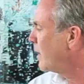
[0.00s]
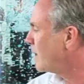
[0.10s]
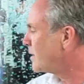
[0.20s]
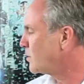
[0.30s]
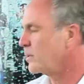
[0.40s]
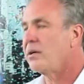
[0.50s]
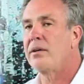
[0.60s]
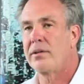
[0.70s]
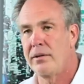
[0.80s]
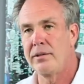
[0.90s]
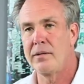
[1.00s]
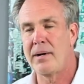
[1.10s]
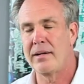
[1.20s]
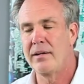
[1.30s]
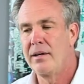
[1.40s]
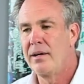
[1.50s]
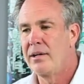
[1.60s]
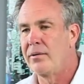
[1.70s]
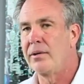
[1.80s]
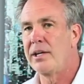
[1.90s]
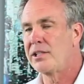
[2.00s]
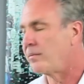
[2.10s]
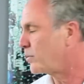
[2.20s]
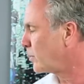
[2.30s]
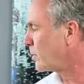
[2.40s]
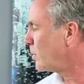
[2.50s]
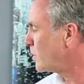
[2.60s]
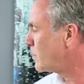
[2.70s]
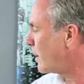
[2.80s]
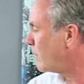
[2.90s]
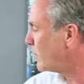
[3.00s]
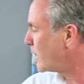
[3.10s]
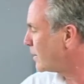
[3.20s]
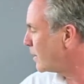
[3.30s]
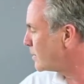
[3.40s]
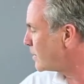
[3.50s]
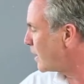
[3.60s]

And since we talked earlier about the relationship of torque to horsepower, what that does is that